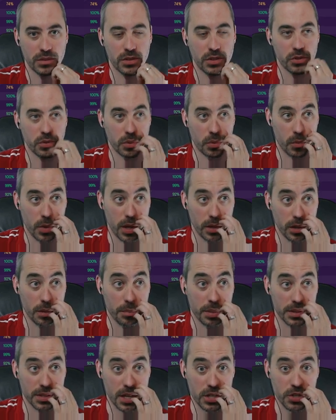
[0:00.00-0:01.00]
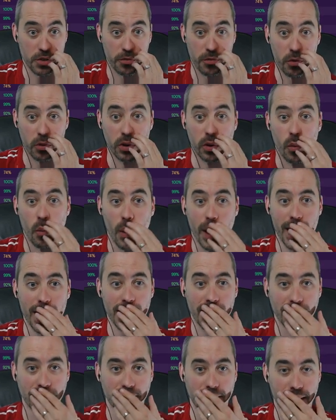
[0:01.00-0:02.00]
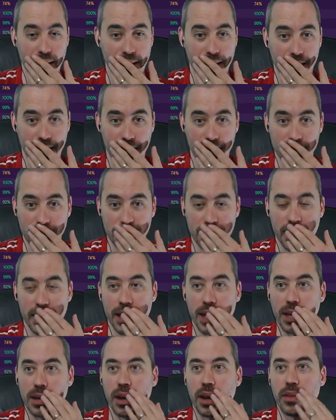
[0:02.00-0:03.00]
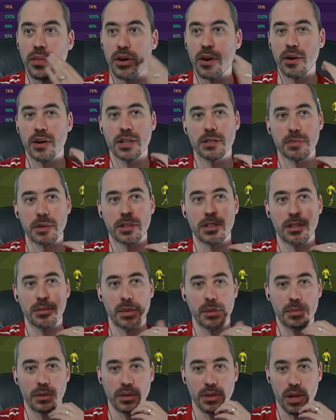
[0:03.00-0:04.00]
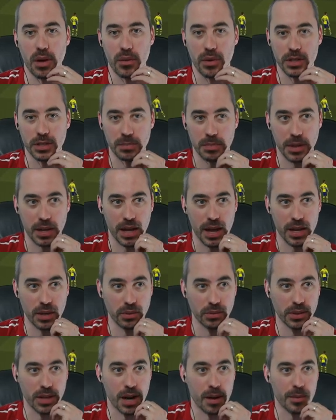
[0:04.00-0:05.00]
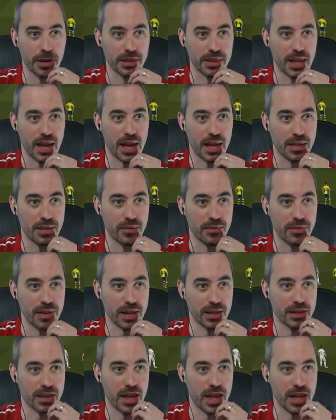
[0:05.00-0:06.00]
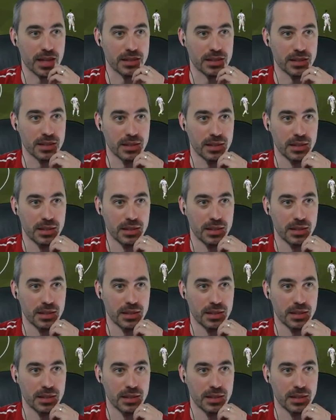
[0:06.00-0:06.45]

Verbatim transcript: Doing well on possession for an away leg against, again, they're expected to be below us, but I don't care about that. The fact that